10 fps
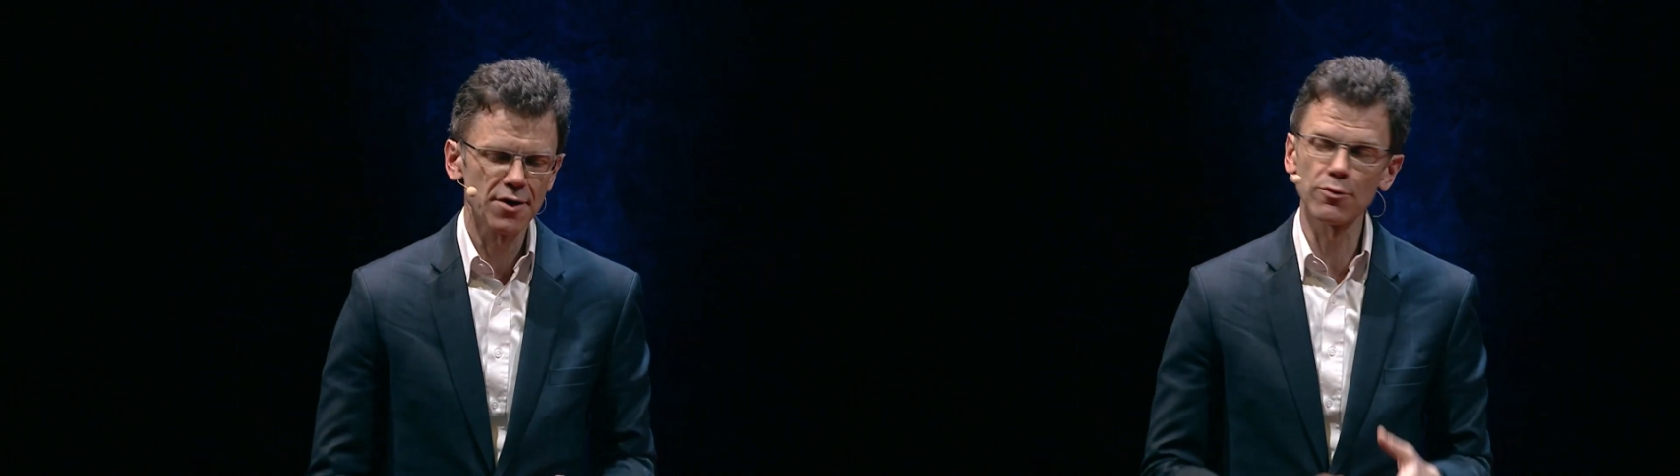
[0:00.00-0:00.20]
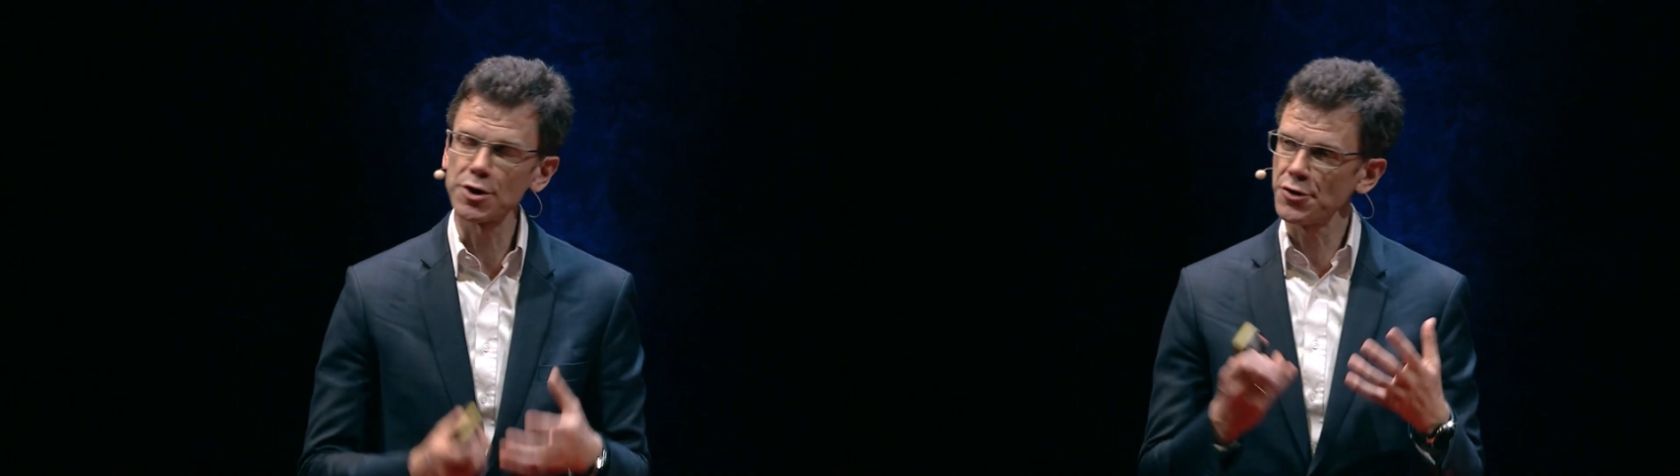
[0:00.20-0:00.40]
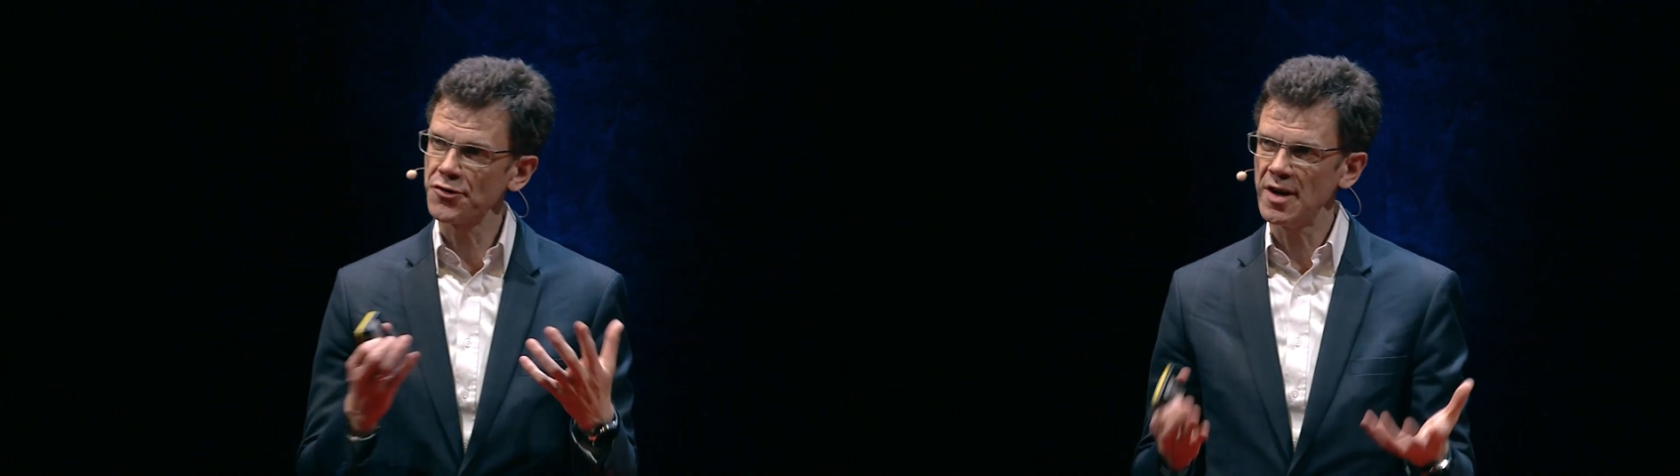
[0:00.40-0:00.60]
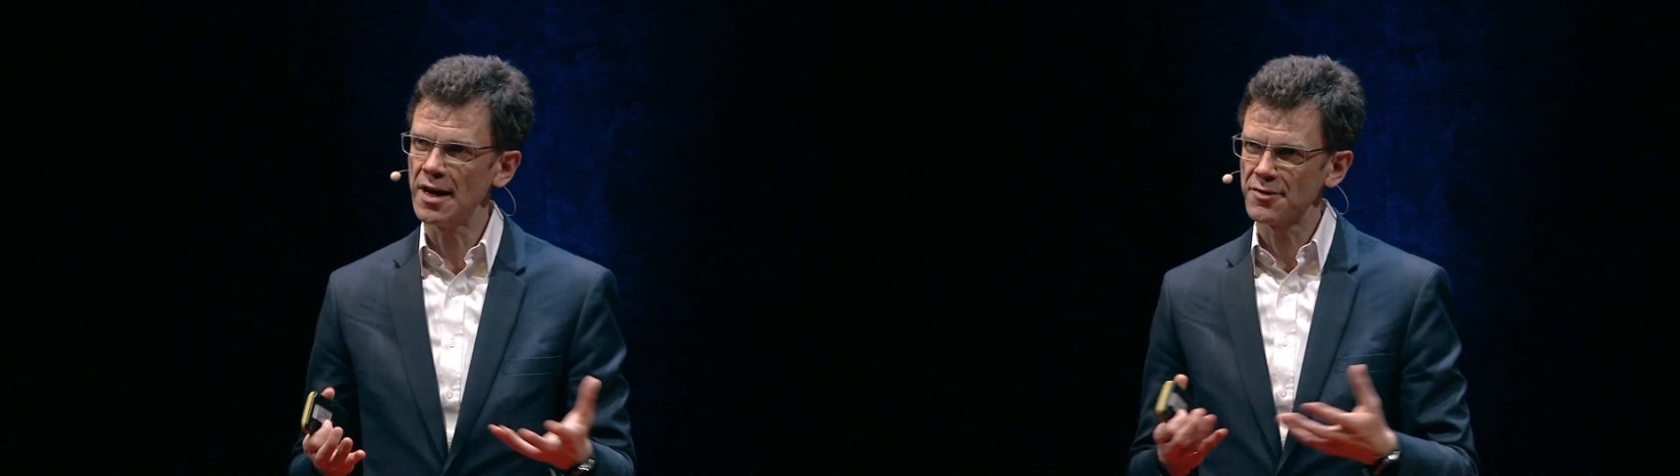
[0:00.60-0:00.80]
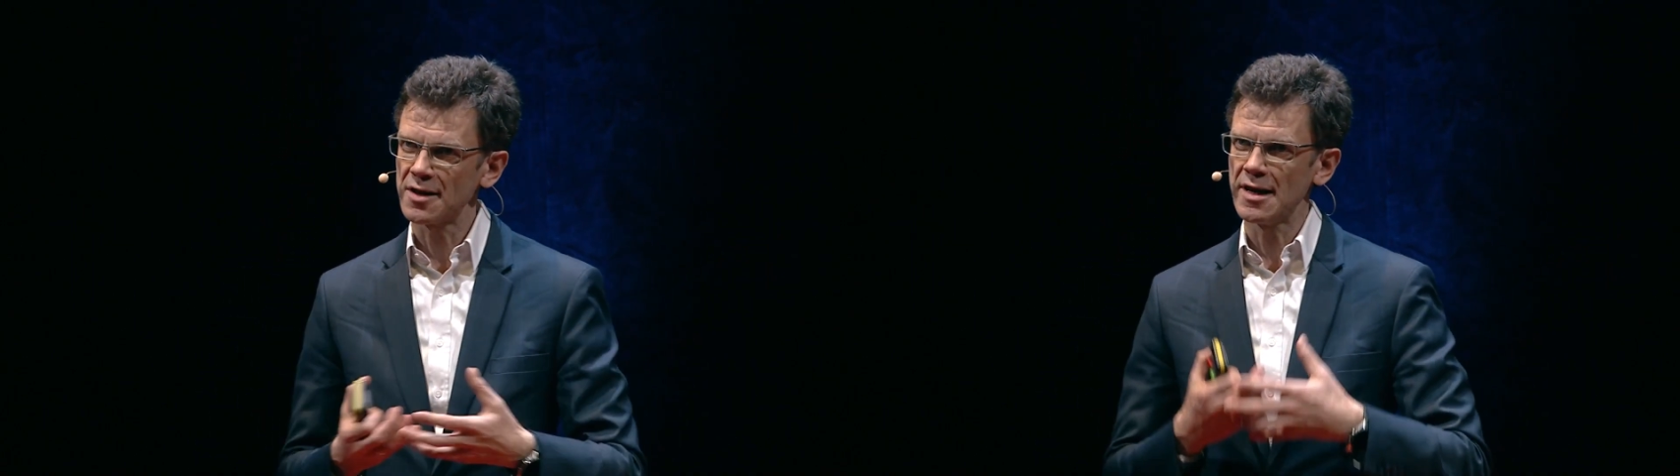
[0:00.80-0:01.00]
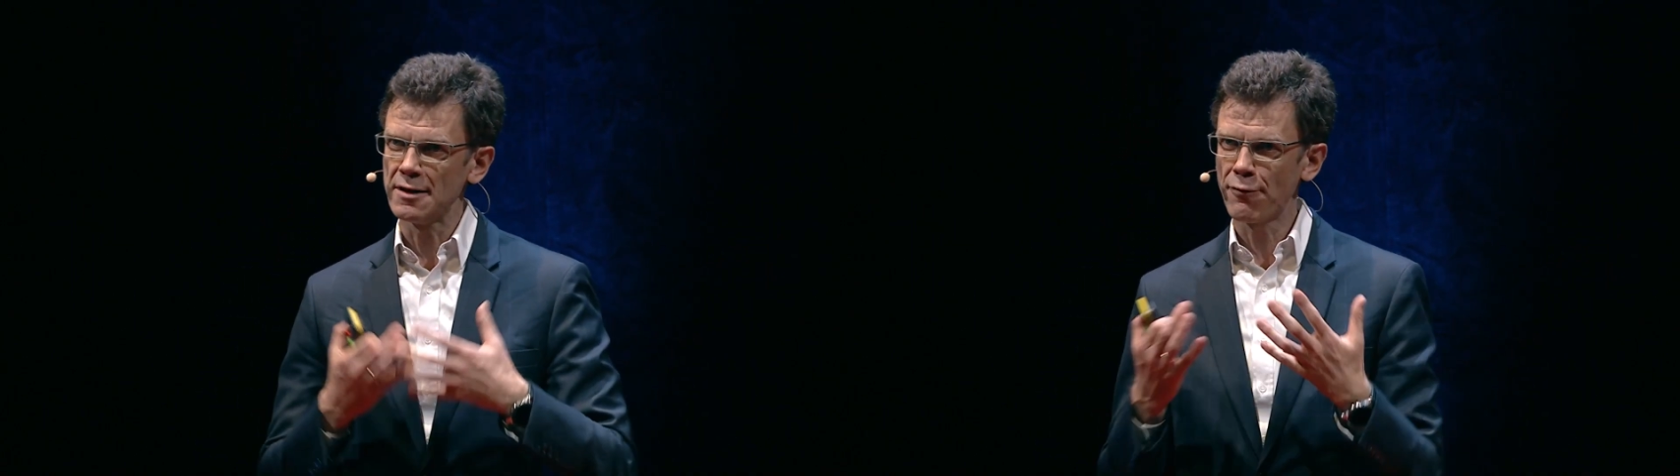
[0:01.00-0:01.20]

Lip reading: So what you see is that the